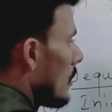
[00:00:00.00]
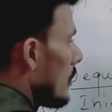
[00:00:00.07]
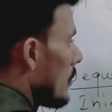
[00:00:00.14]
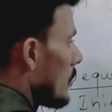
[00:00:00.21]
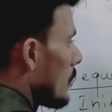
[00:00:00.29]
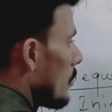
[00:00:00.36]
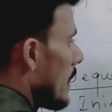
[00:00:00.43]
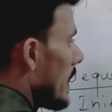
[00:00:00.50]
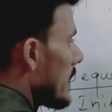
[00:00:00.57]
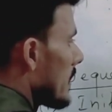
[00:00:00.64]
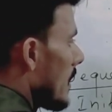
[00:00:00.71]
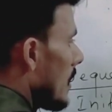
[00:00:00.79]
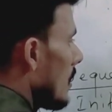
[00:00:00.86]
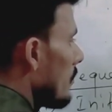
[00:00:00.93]
So as
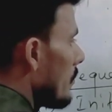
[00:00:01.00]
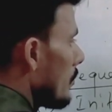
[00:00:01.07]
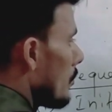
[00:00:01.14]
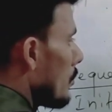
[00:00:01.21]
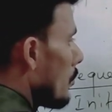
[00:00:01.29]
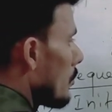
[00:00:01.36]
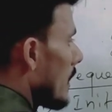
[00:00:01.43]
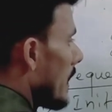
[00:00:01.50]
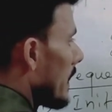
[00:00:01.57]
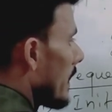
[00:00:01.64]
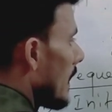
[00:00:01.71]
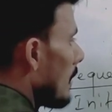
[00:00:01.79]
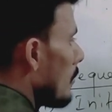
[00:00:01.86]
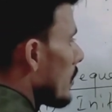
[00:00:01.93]
all of you know
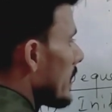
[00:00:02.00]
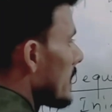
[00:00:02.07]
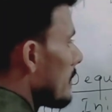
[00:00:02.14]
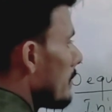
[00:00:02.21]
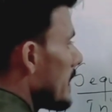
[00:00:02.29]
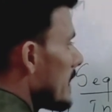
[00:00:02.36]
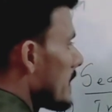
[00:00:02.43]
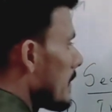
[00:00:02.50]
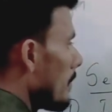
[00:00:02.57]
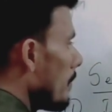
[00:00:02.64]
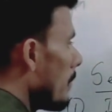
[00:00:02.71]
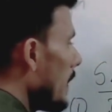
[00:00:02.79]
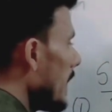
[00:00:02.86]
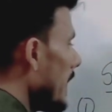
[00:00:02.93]
that hemorrhage means
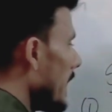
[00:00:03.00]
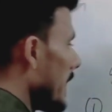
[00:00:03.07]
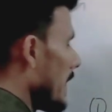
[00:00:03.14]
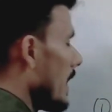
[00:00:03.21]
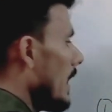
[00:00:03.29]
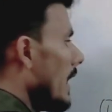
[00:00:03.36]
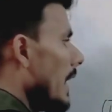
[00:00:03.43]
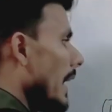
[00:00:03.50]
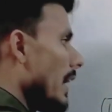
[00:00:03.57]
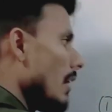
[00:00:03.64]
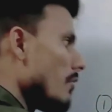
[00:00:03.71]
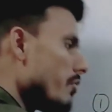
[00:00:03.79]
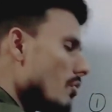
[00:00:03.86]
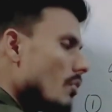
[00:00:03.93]
bleeding, and
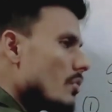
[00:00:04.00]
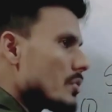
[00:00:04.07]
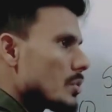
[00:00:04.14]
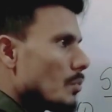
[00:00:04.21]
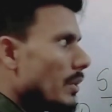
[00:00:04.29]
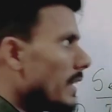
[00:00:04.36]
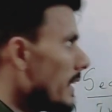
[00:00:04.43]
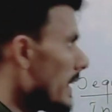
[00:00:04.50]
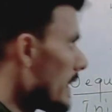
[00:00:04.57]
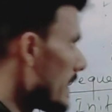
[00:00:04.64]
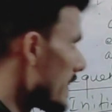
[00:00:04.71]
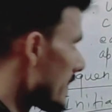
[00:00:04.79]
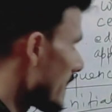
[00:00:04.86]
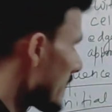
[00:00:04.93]
of course when there
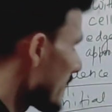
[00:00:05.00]
is a